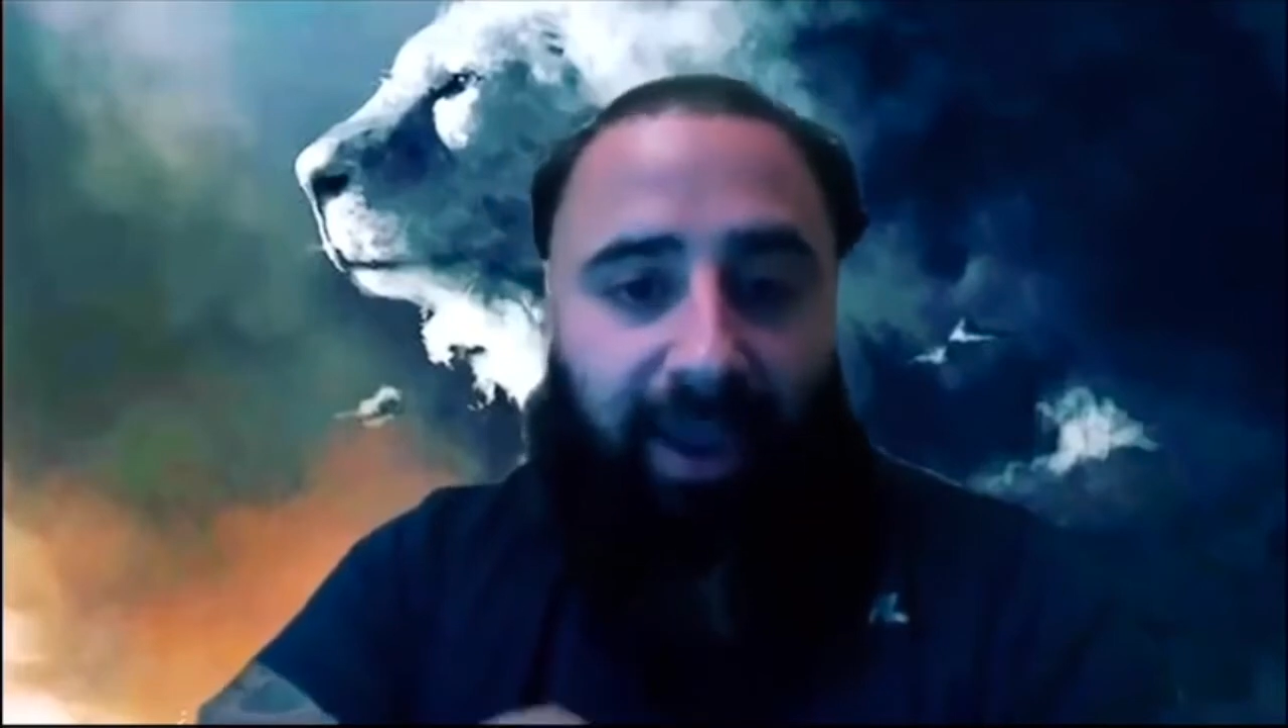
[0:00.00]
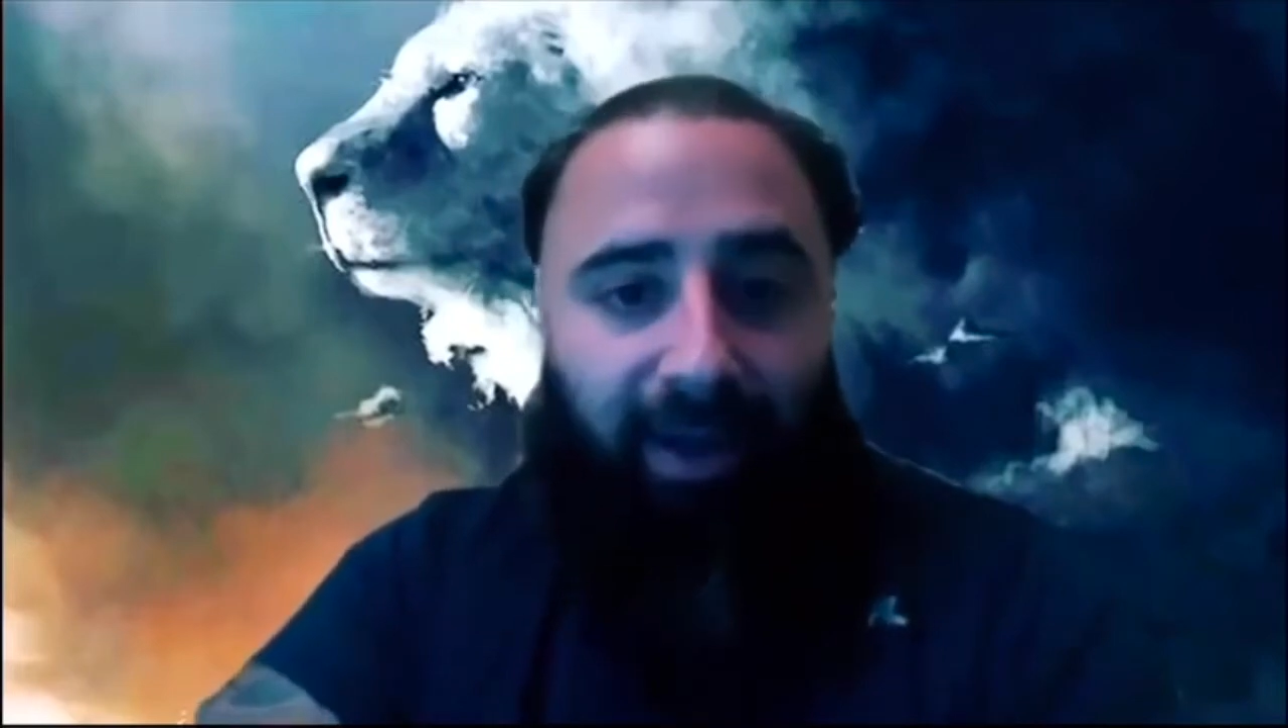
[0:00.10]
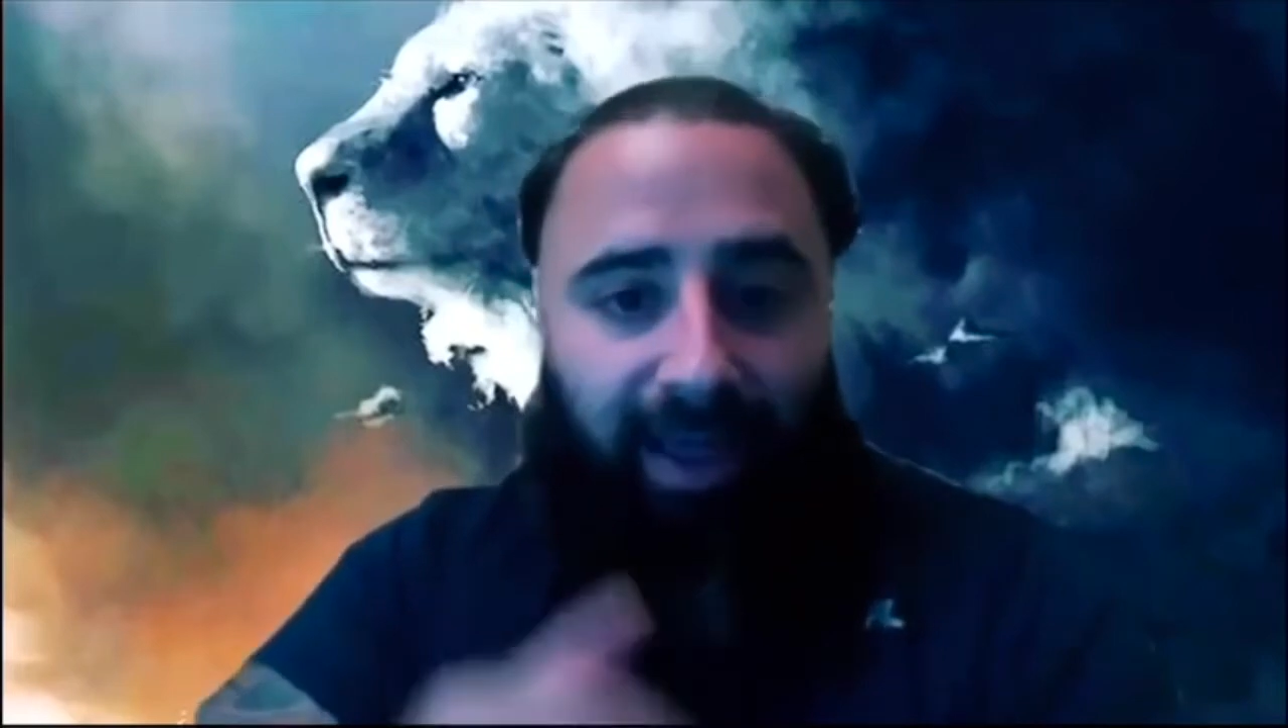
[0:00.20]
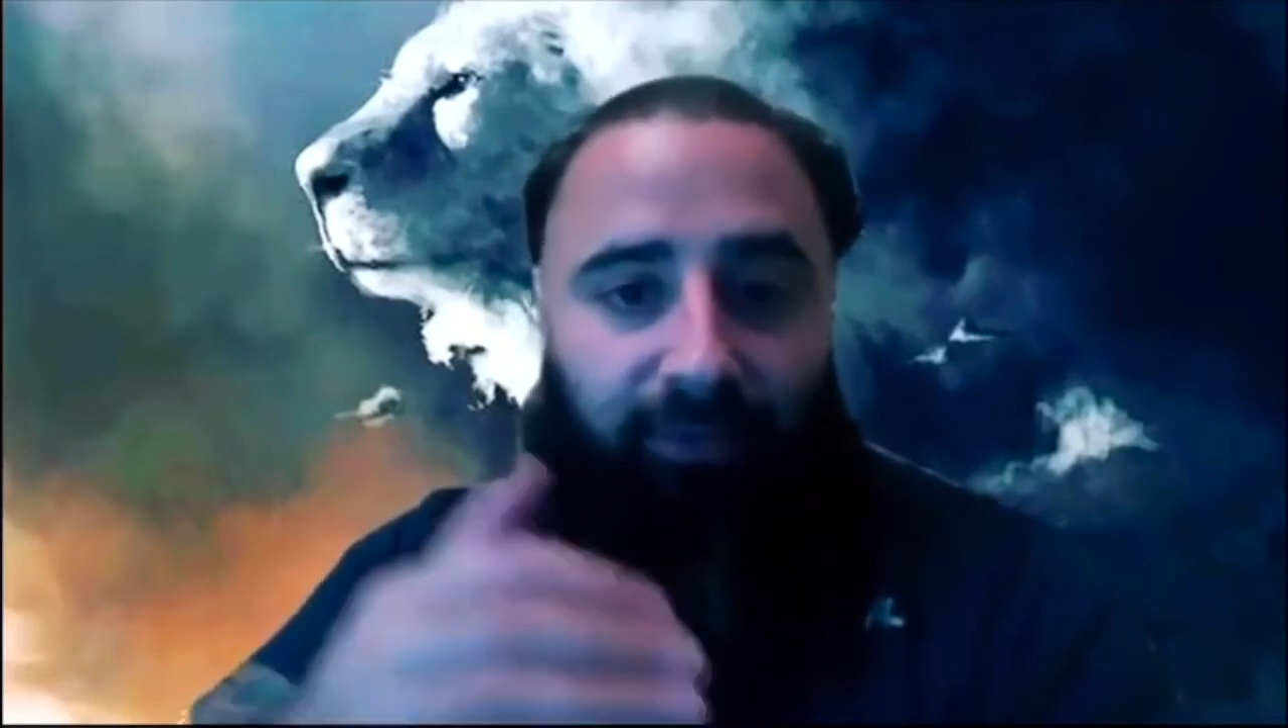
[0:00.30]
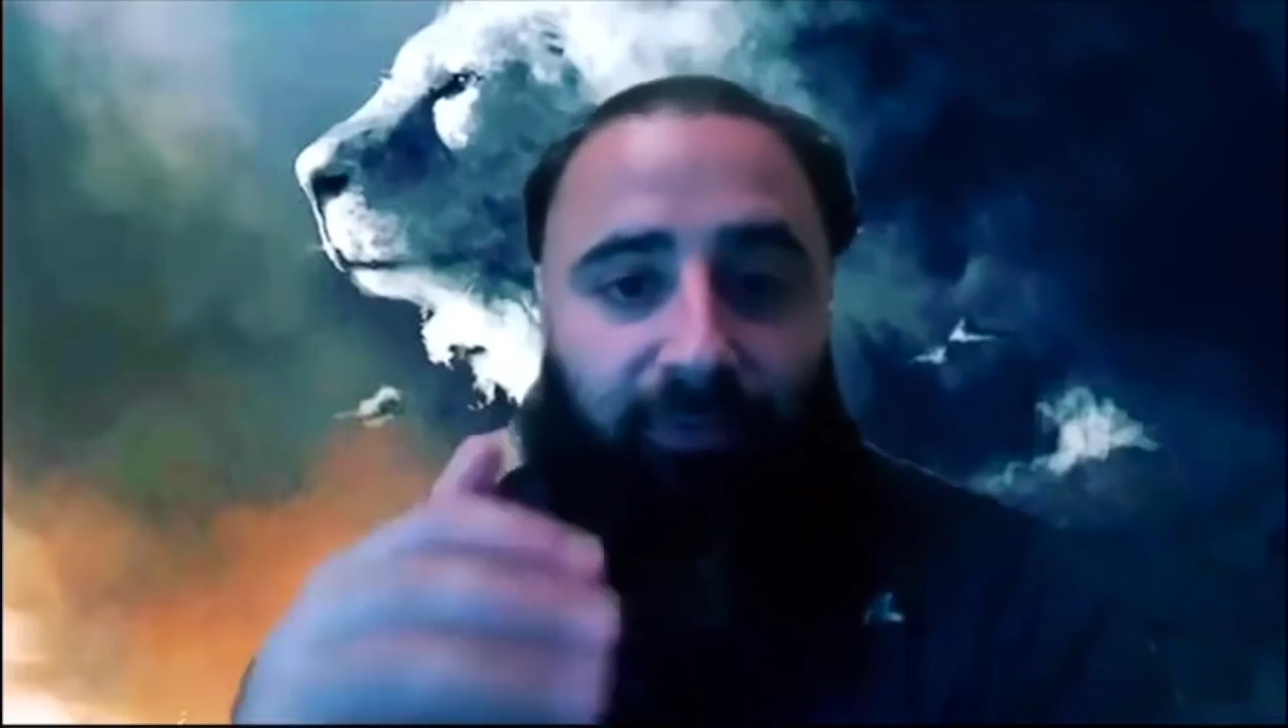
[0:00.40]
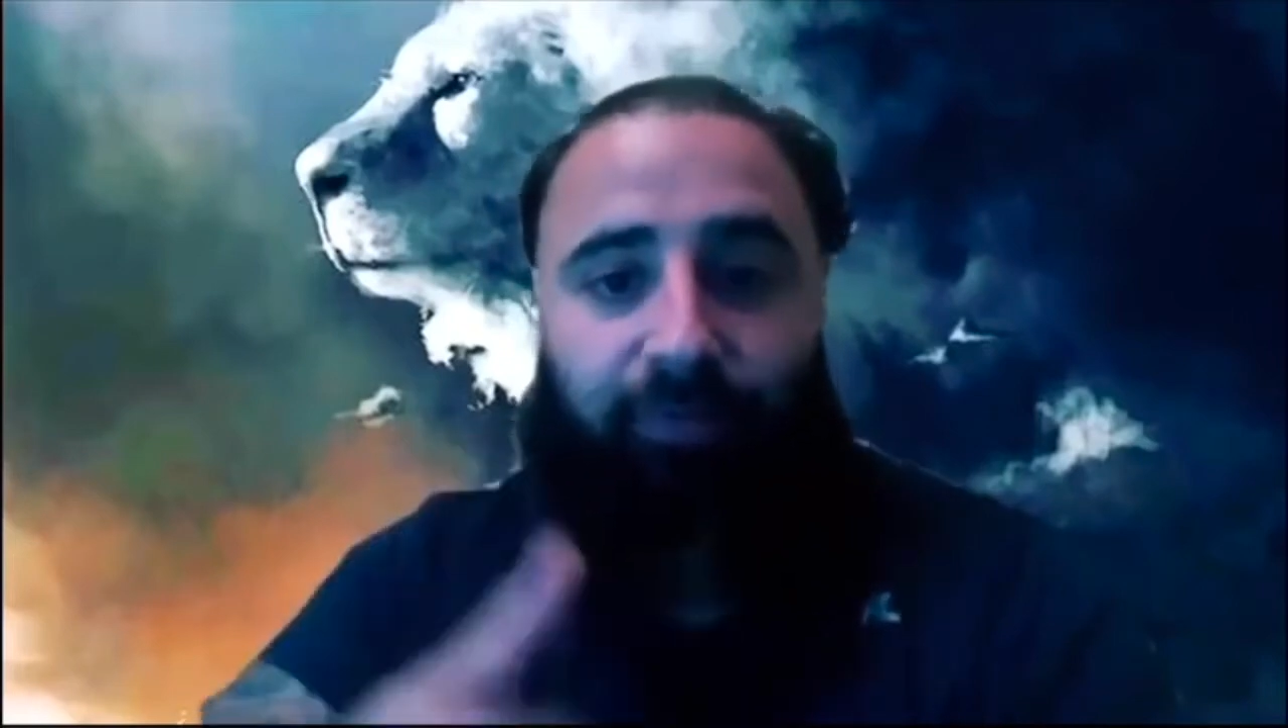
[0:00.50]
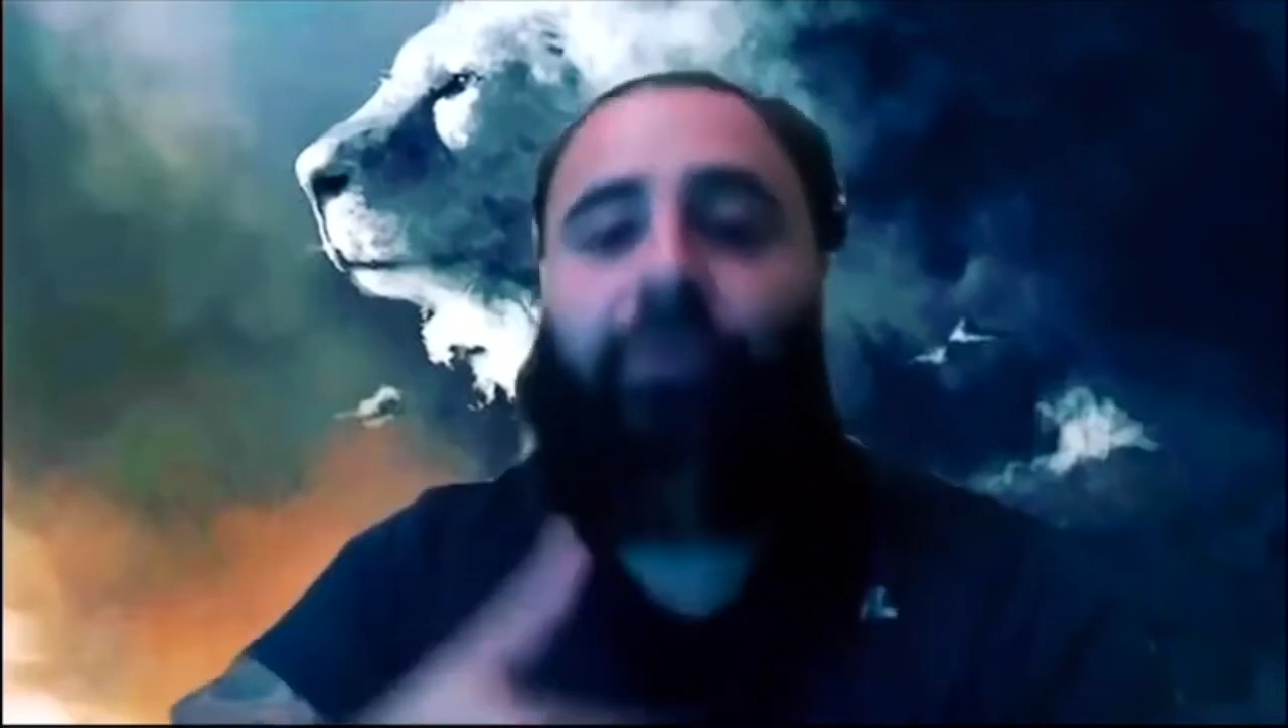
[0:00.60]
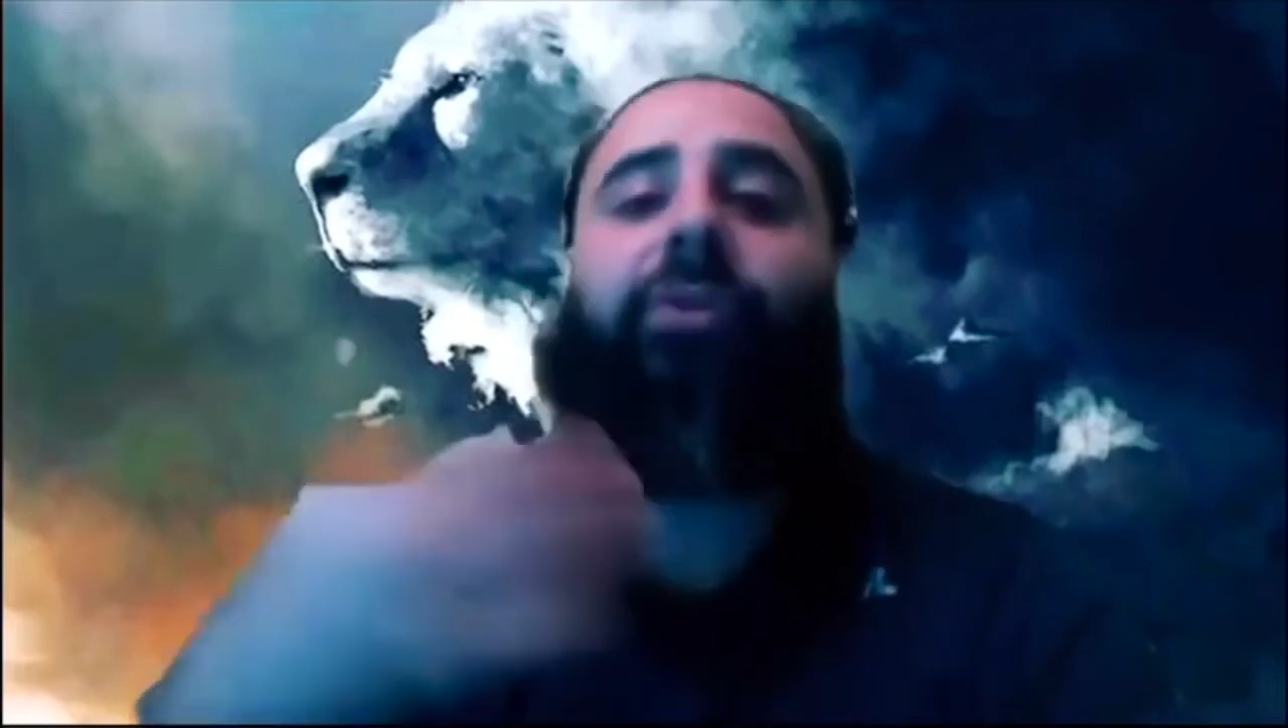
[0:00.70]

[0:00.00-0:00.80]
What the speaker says: have a further